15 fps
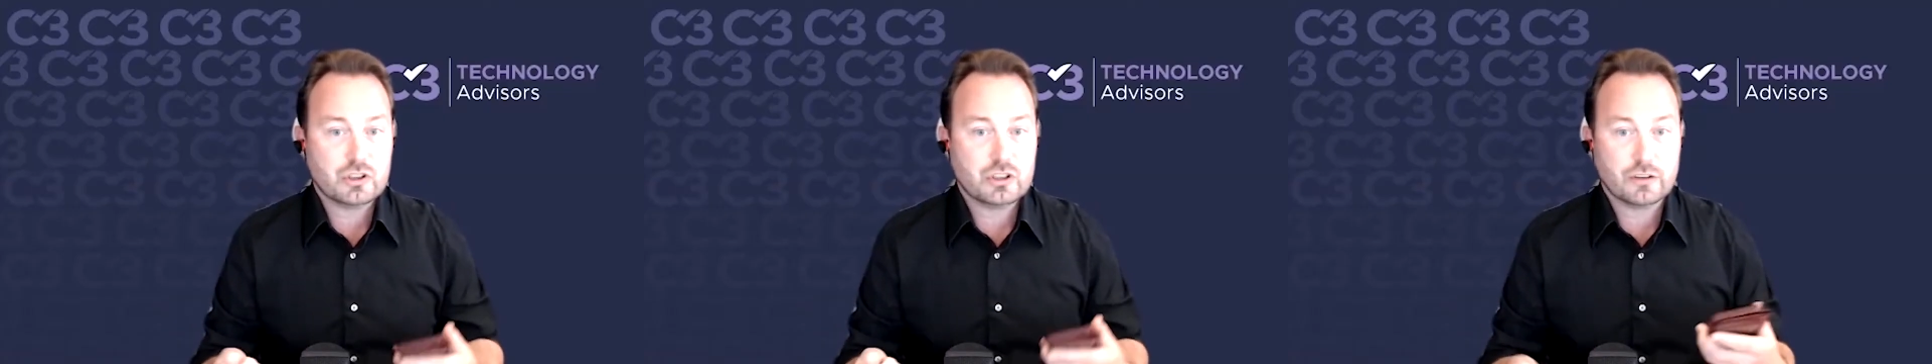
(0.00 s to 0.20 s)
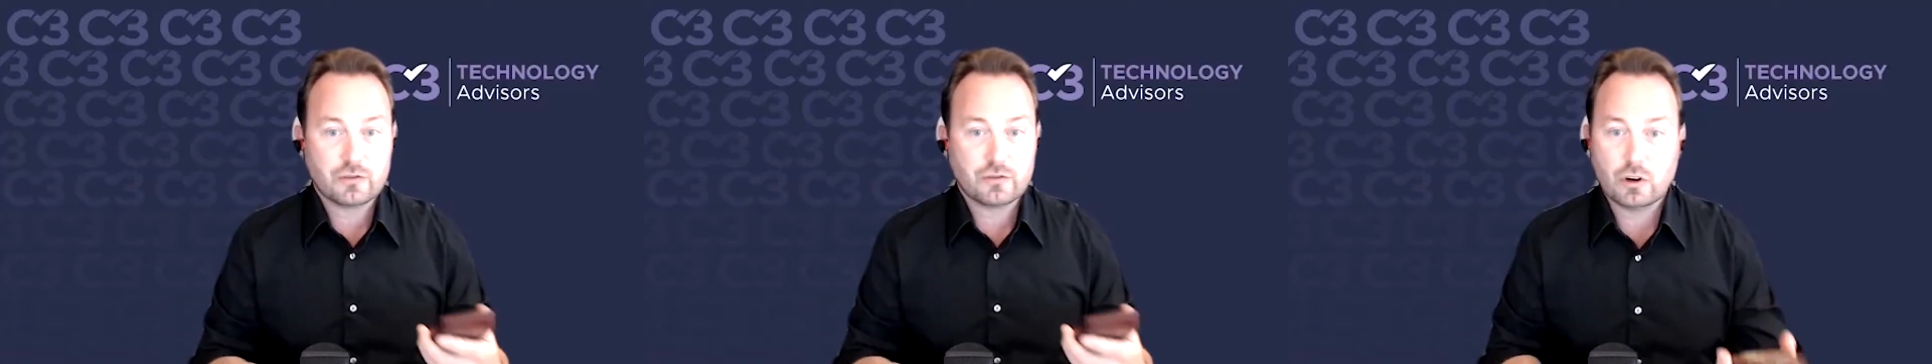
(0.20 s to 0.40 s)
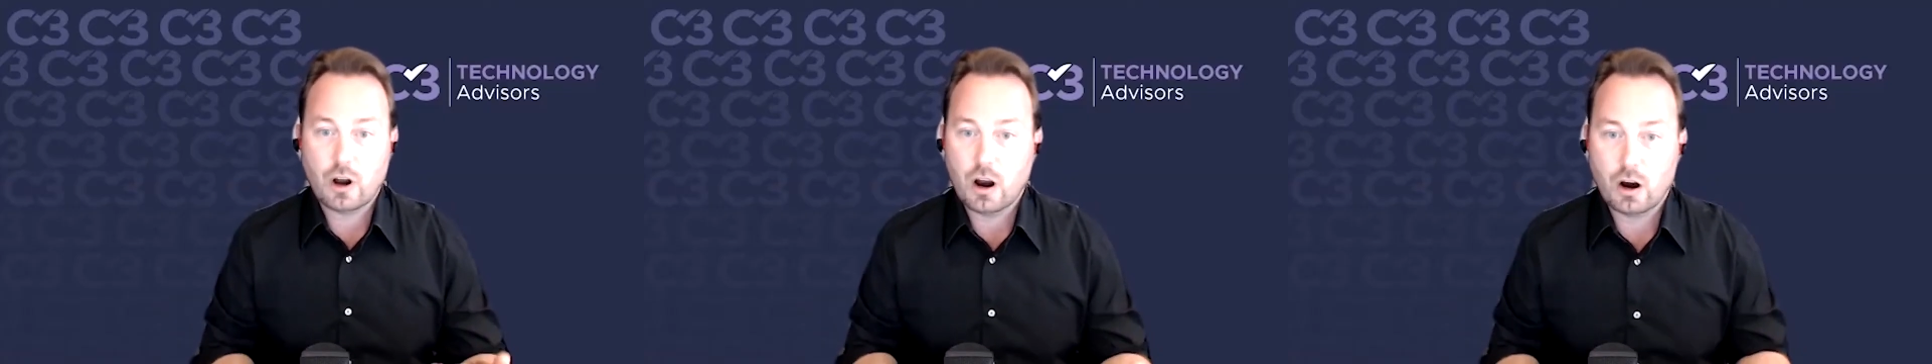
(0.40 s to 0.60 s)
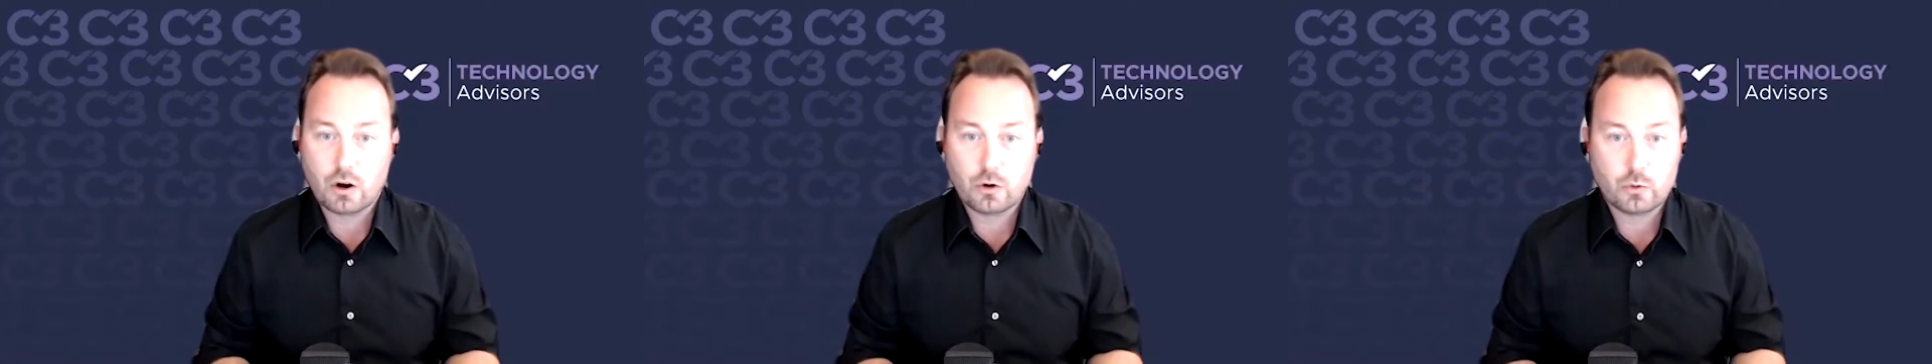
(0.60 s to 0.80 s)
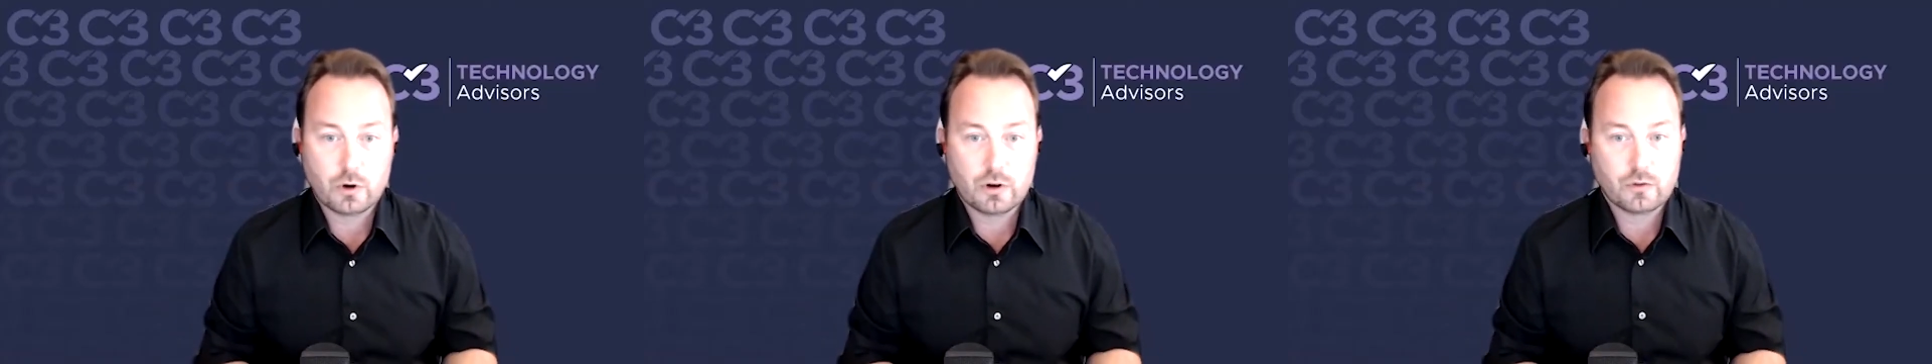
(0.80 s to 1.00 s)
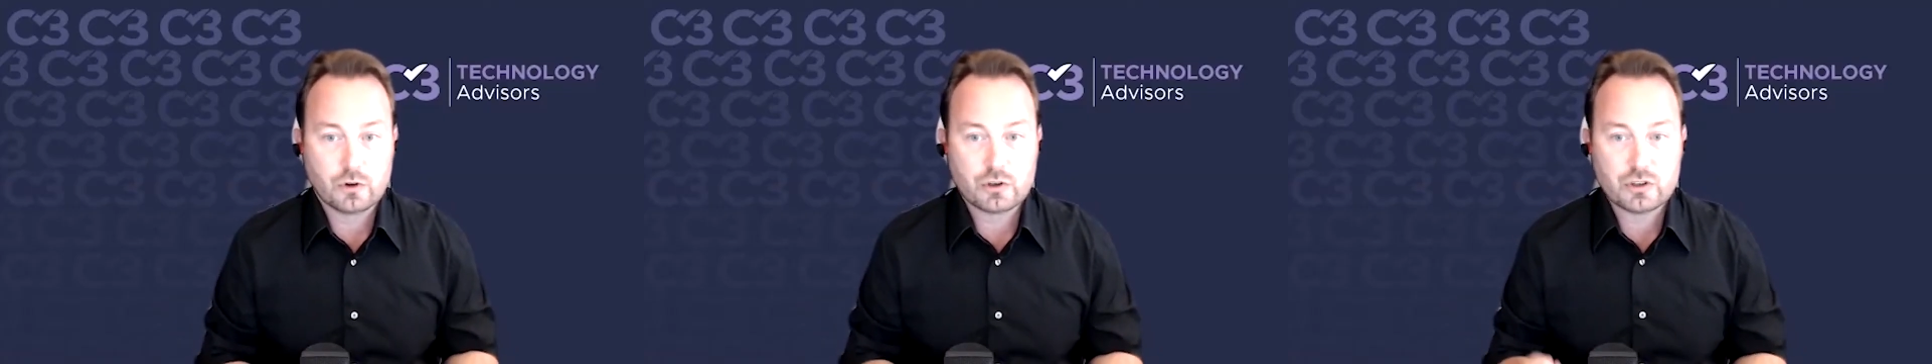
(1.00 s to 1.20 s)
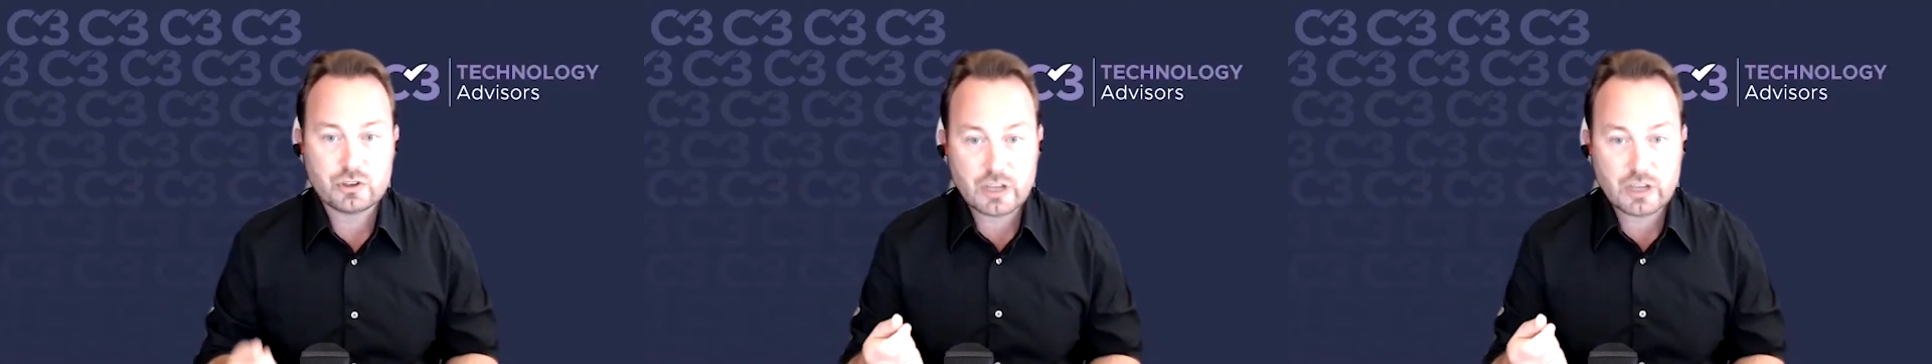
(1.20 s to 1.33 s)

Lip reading: different hardware versions.